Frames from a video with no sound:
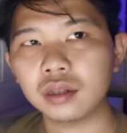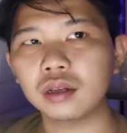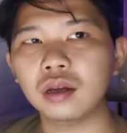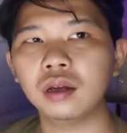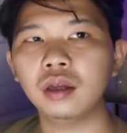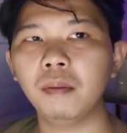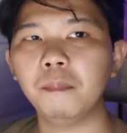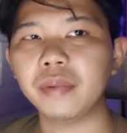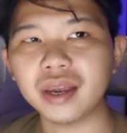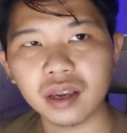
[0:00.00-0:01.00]
it
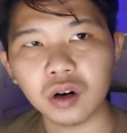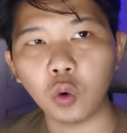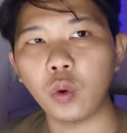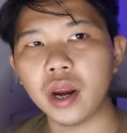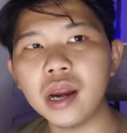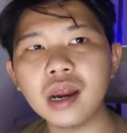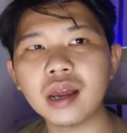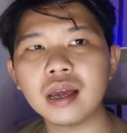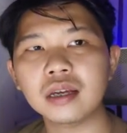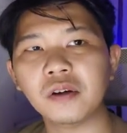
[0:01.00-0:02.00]
beginner way
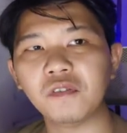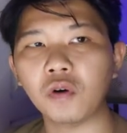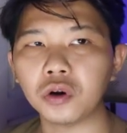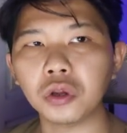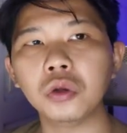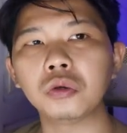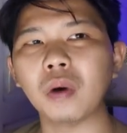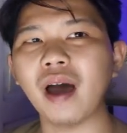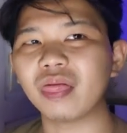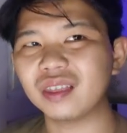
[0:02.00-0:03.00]
for you
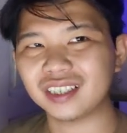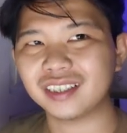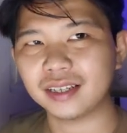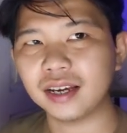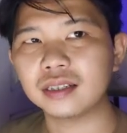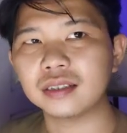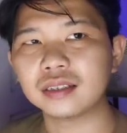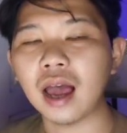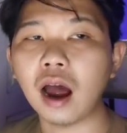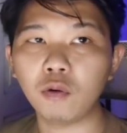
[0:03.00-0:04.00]
to understand
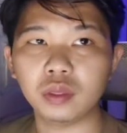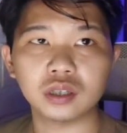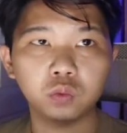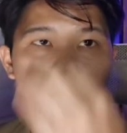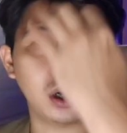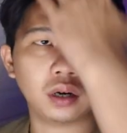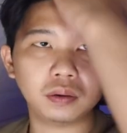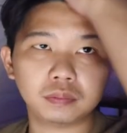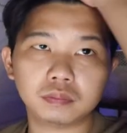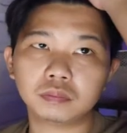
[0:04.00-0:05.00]
how this works.
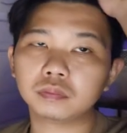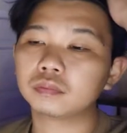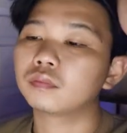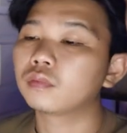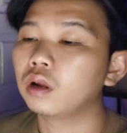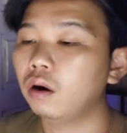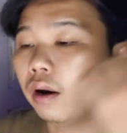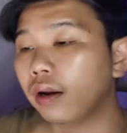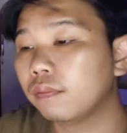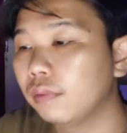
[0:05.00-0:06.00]

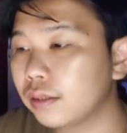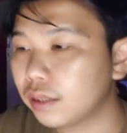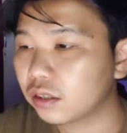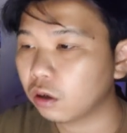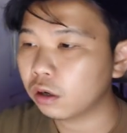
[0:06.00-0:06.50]
Right, let's get